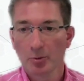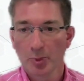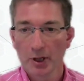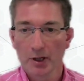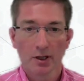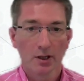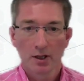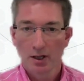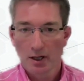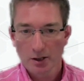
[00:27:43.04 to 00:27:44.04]
But
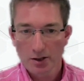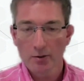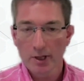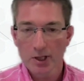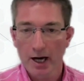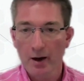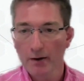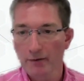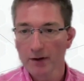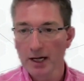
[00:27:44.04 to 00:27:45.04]
do reach out
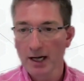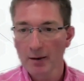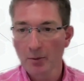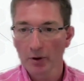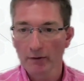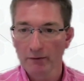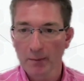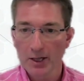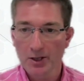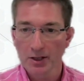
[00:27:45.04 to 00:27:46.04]
if you need any more
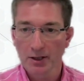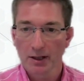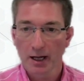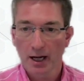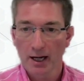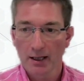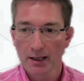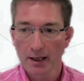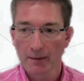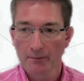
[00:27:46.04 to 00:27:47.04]
information, and
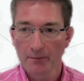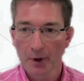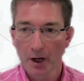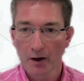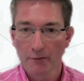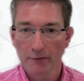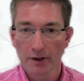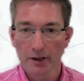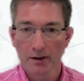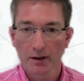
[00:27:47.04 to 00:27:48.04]

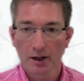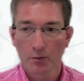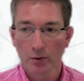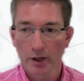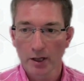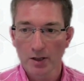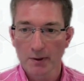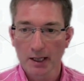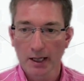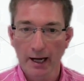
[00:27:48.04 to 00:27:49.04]
hopefully we can
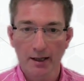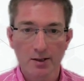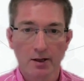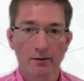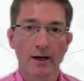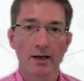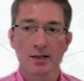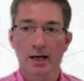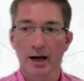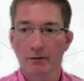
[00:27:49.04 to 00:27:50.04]
speak again. So thanks
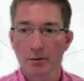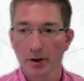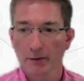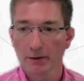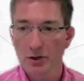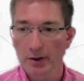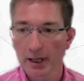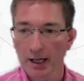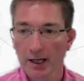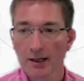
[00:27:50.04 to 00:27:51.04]
again, everybody, for
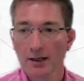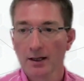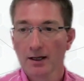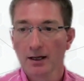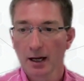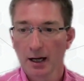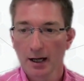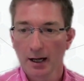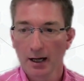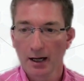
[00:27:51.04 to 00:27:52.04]
joining.
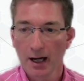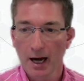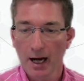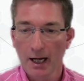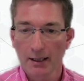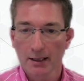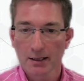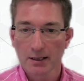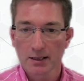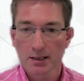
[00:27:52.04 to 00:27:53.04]
And
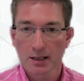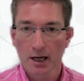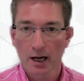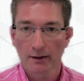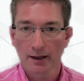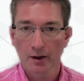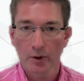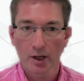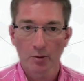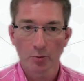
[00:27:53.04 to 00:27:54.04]
I think
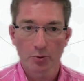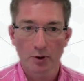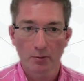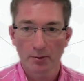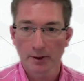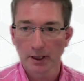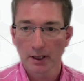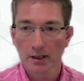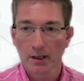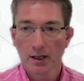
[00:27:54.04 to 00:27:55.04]
we can
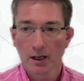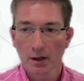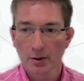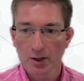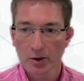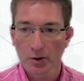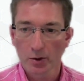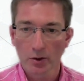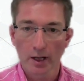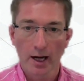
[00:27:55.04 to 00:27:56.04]
probably close the
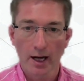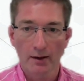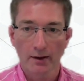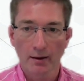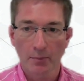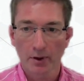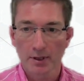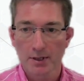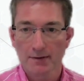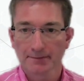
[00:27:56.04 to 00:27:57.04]
call at that
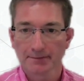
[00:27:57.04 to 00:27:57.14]
point.